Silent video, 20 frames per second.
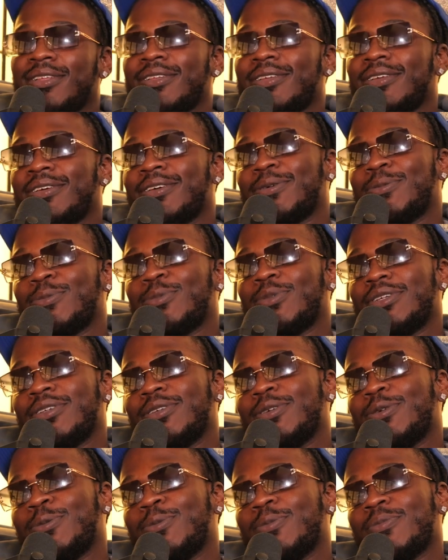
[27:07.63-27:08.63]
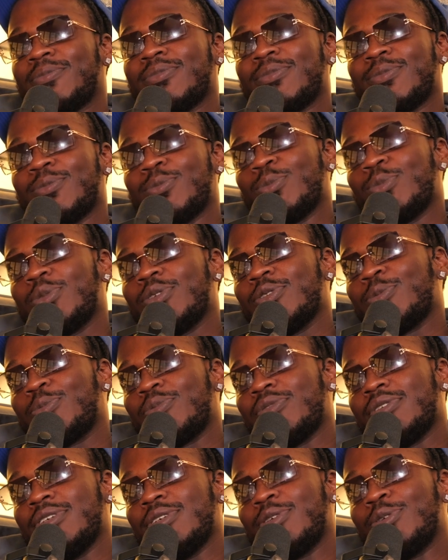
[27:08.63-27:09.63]
Yeah, man. It was
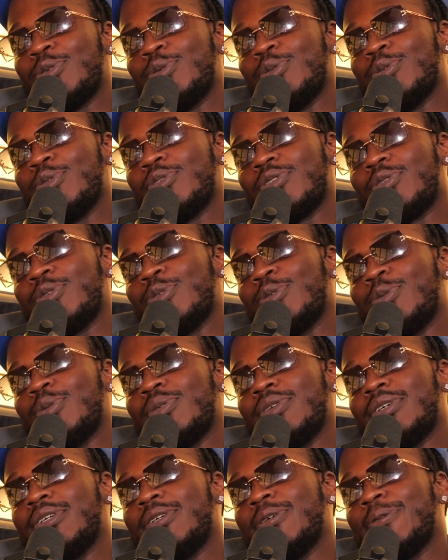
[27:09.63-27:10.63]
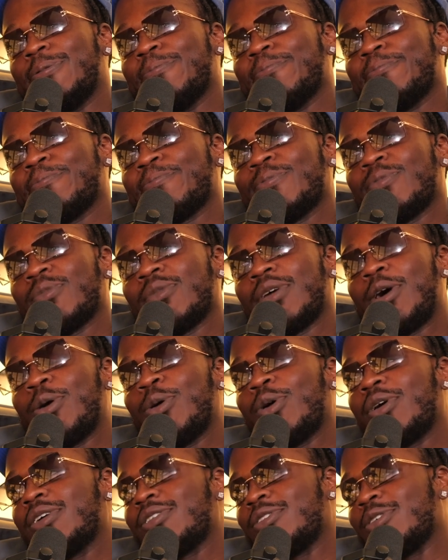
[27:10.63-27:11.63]
pretty cool. Still,
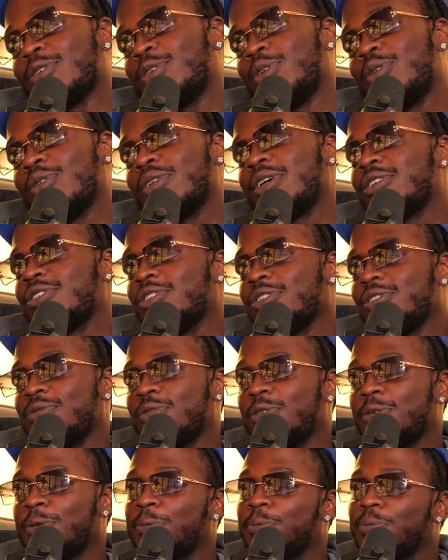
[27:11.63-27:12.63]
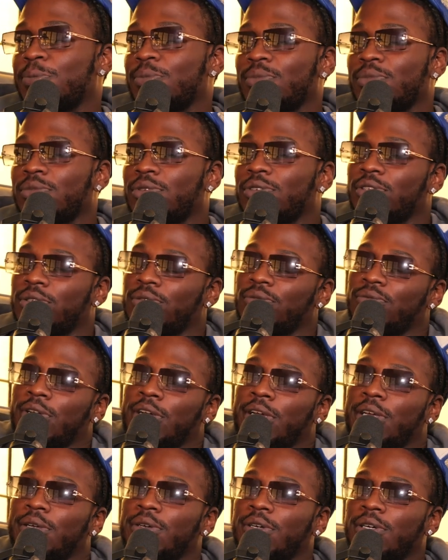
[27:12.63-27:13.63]
I got to go. That's just from just the
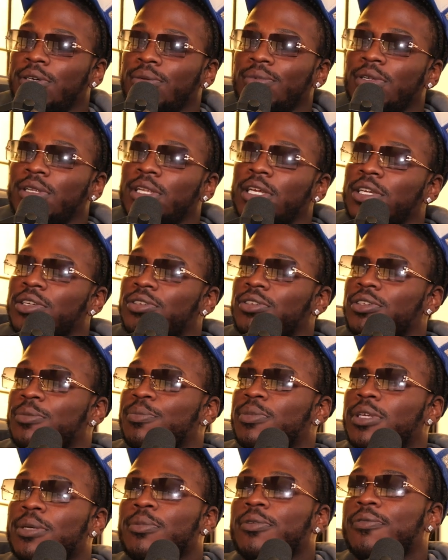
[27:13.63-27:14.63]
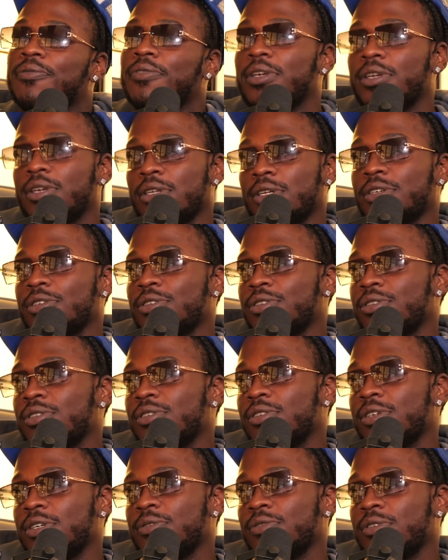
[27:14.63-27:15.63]
right relation of people thinking I just
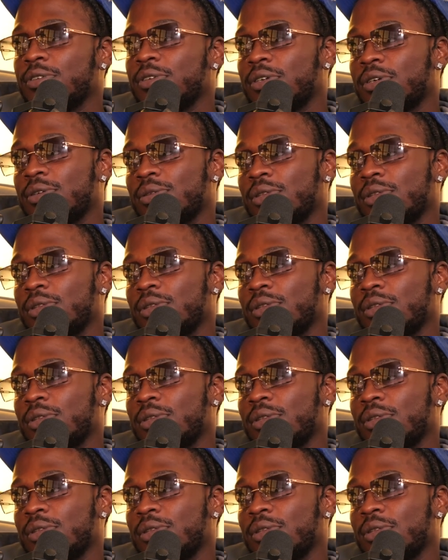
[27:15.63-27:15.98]
deserve to,